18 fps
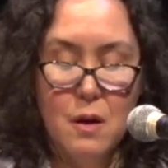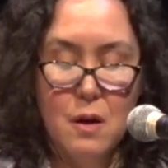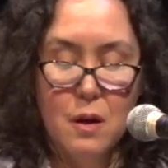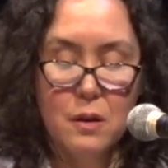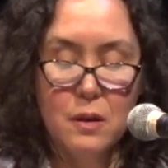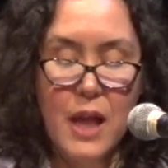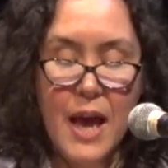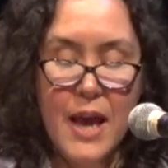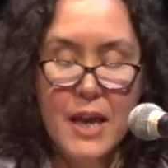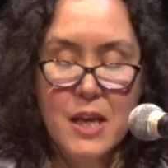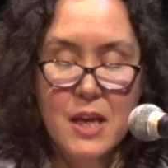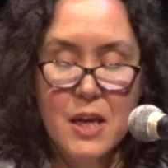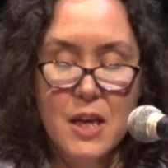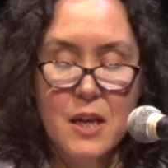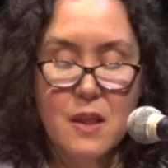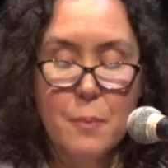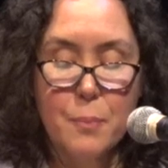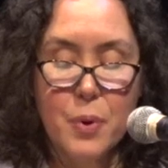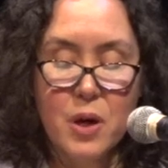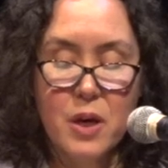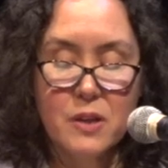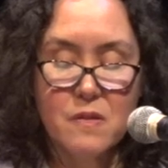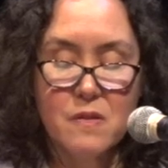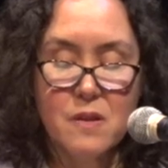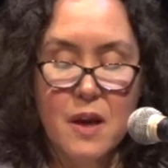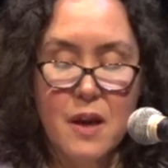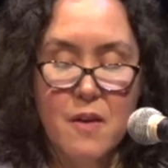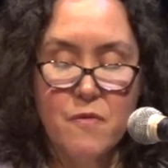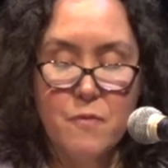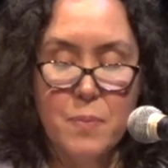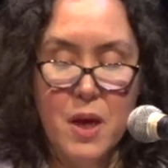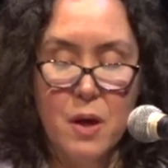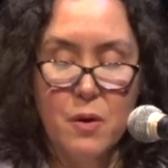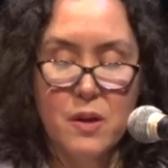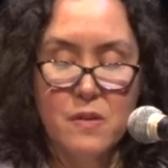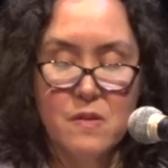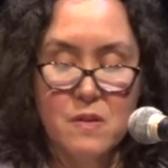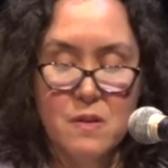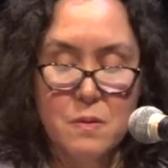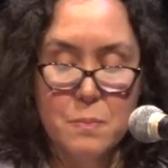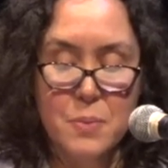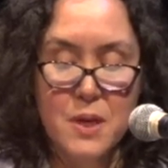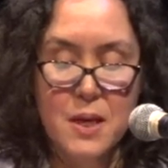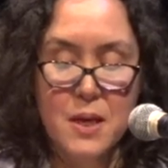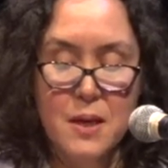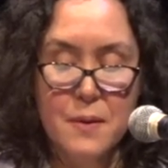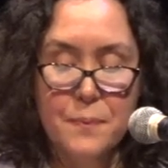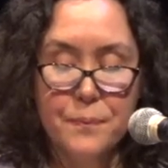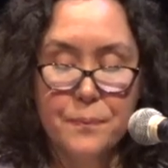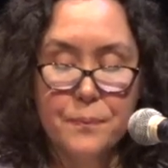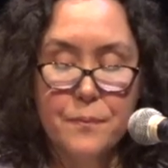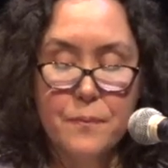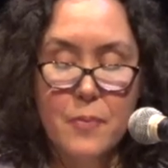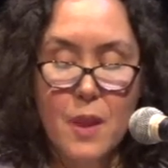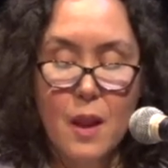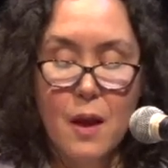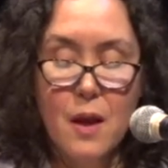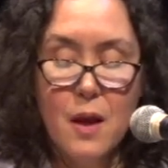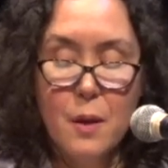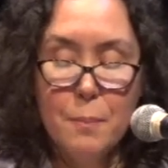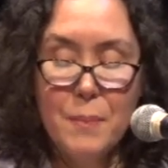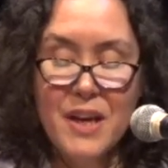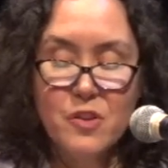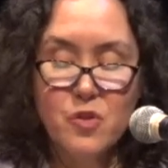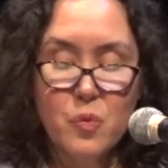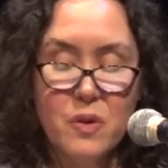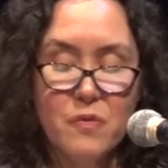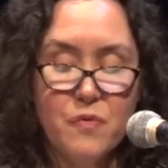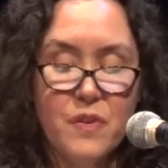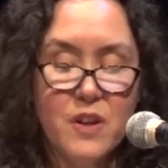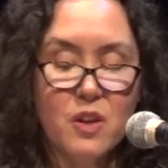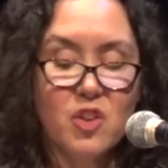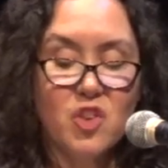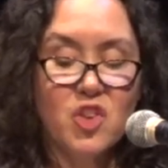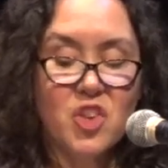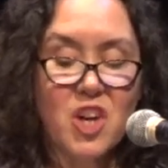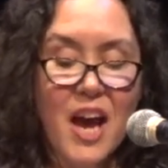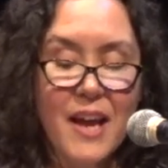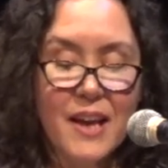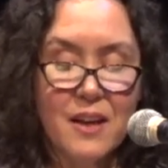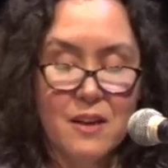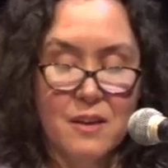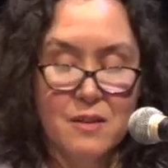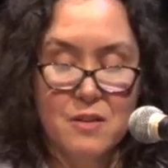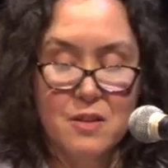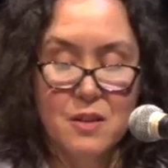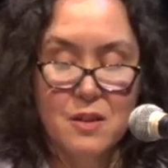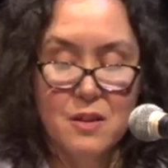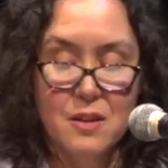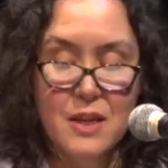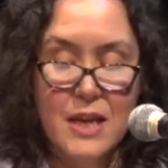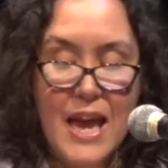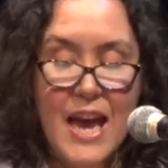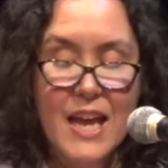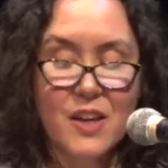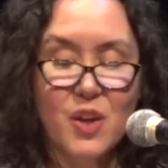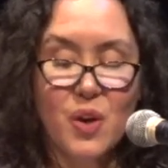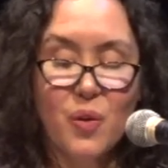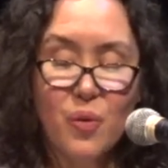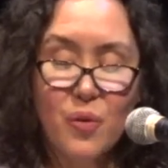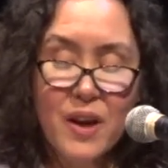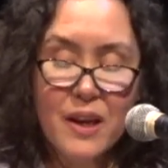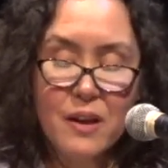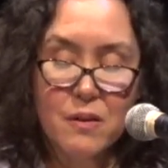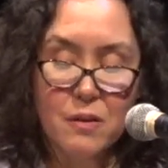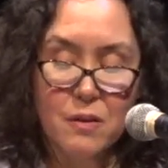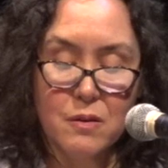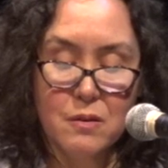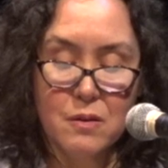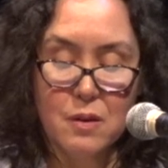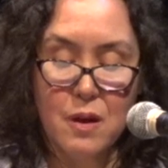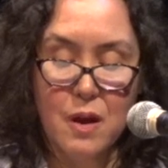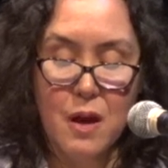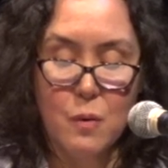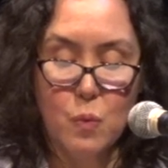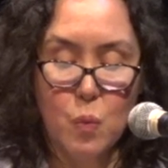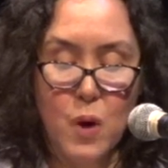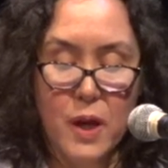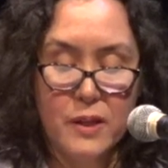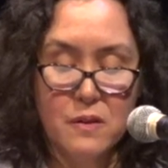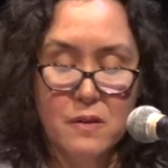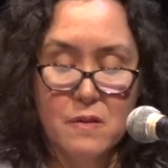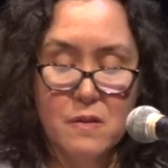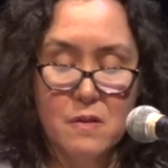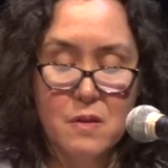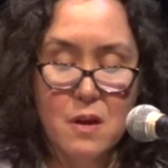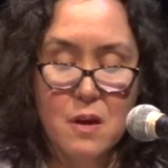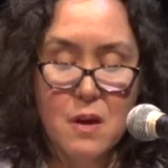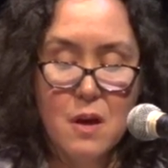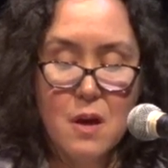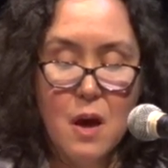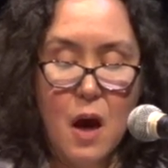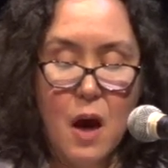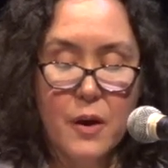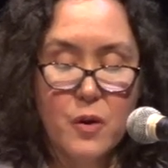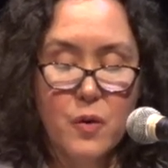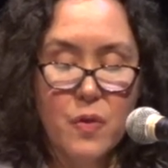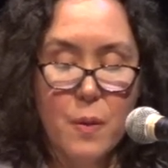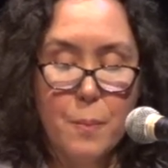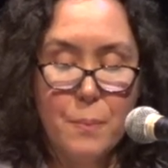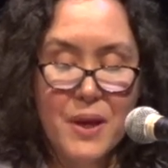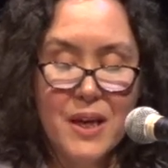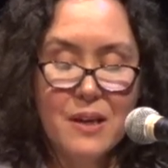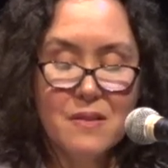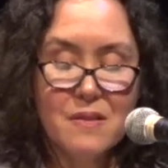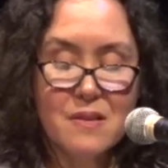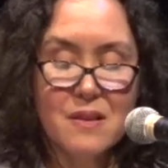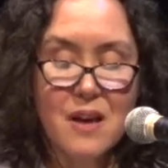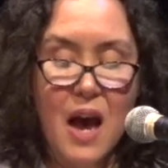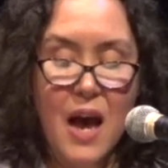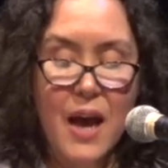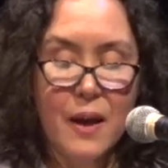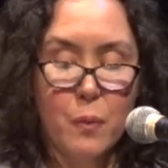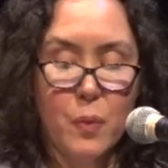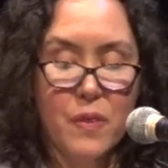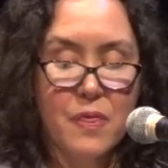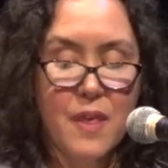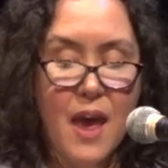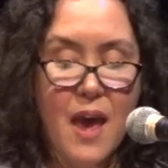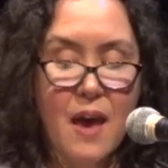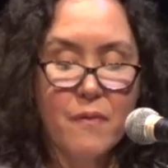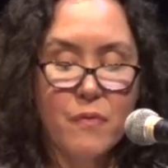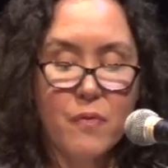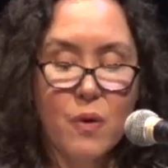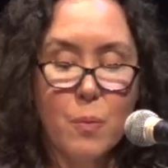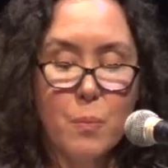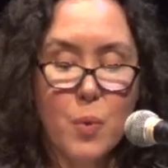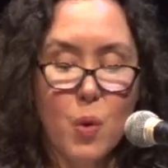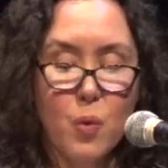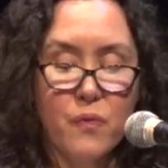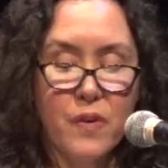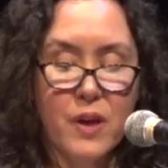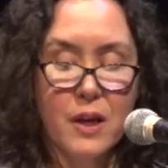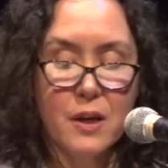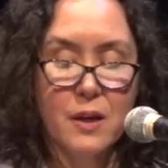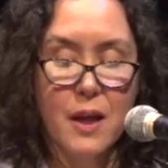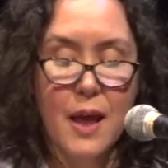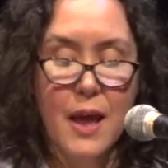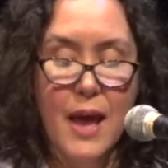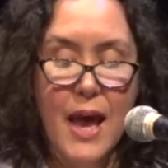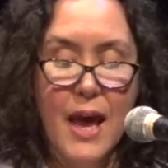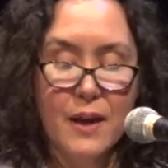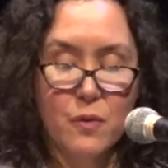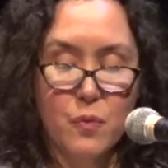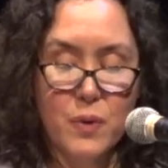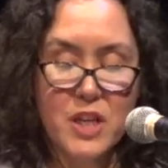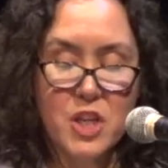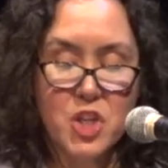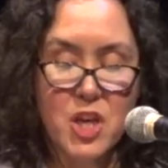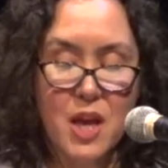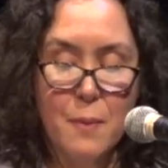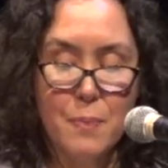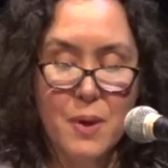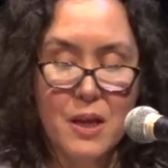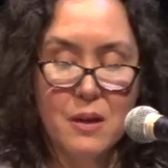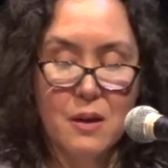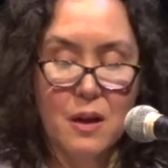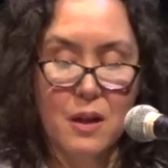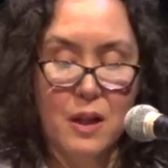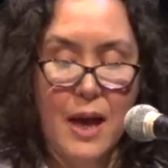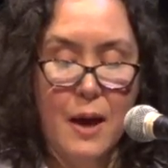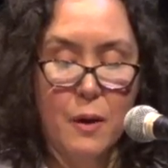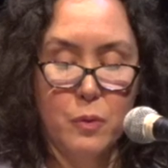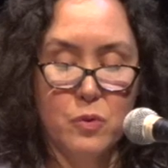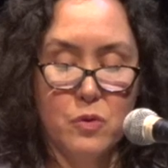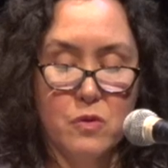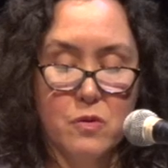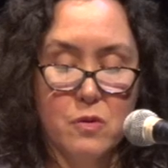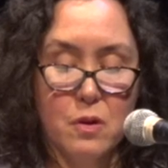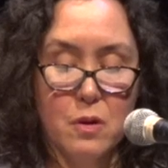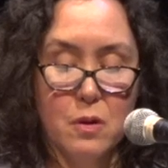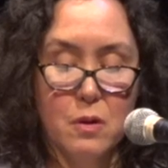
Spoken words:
Lying in the bonsai of berries to be makes one feel giant and cradled at once under the big sky with ever-moving and reshaping clouds.